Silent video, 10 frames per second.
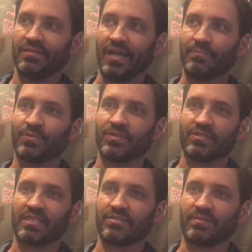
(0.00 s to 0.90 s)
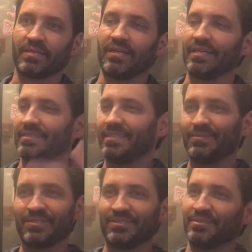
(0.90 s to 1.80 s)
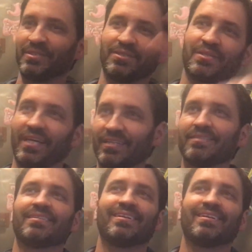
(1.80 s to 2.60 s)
I'm one of those guys going, all right, they know what they're doing. Okay.